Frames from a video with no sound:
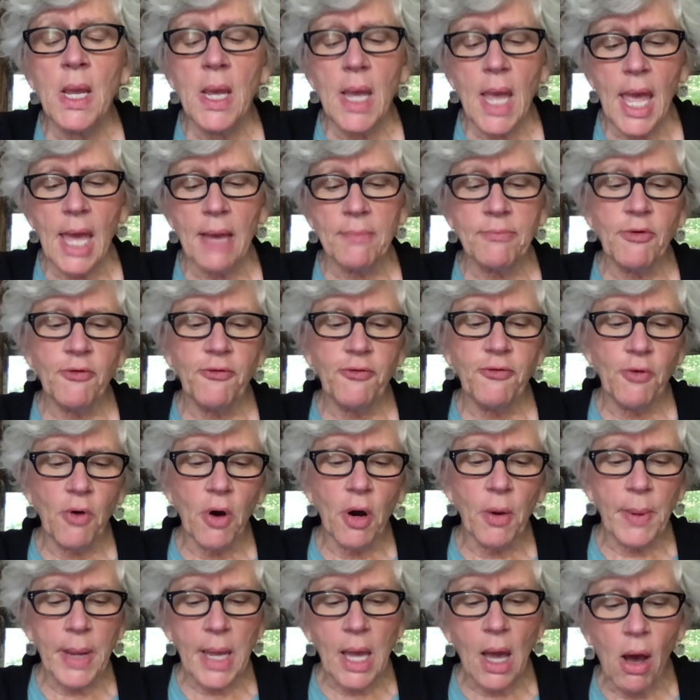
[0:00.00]
And before
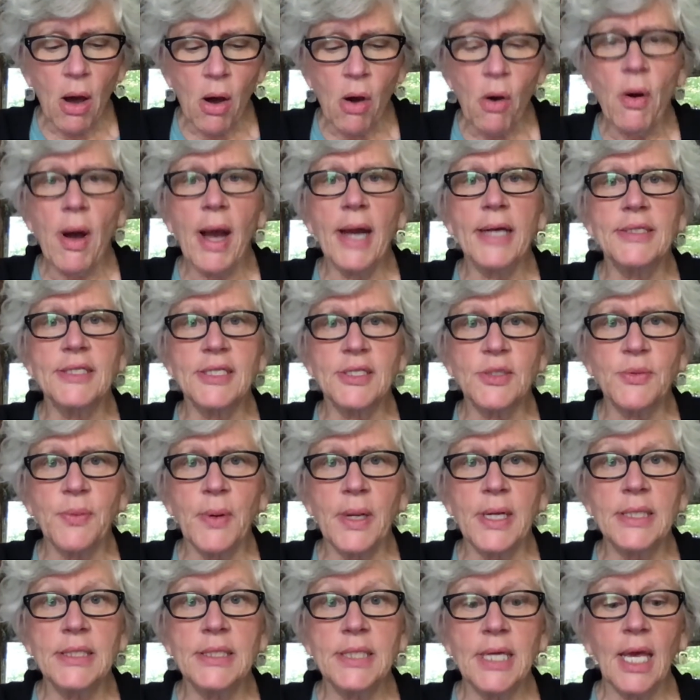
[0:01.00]
we go, I just want
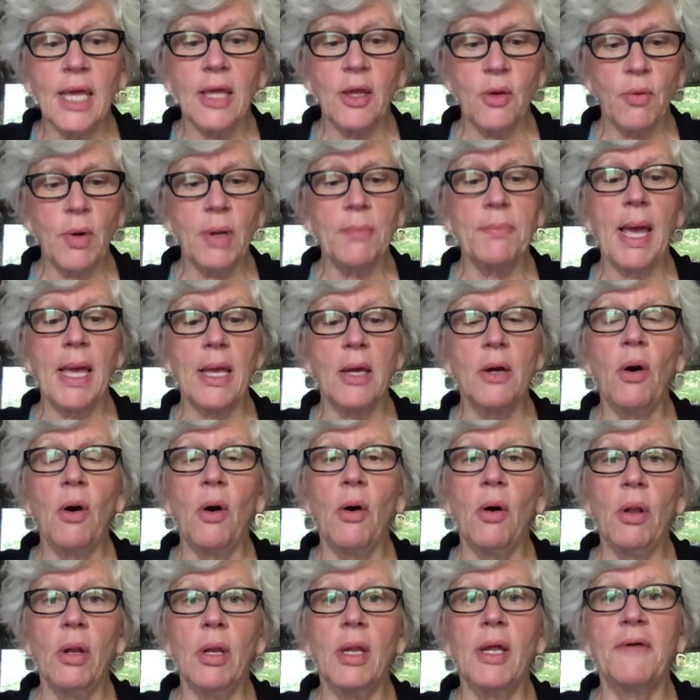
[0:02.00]
to tell you what my
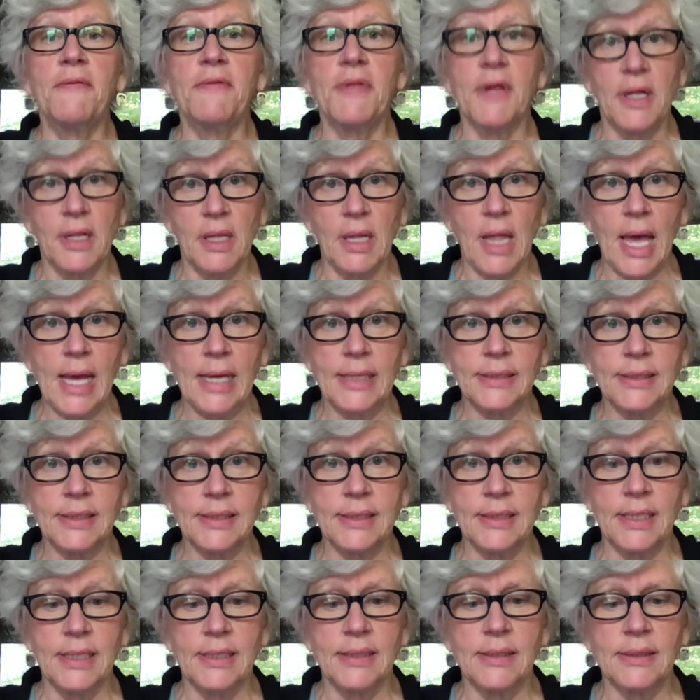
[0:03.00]
goal of the class
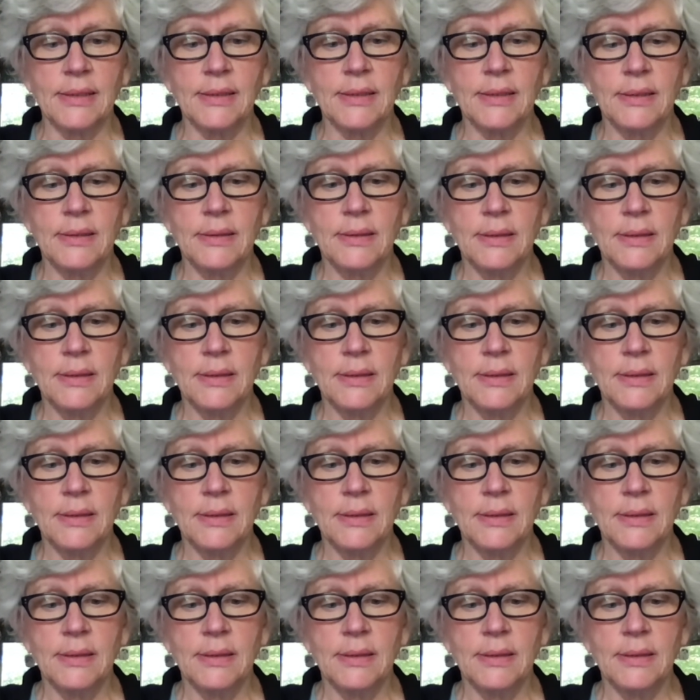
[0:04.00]
is.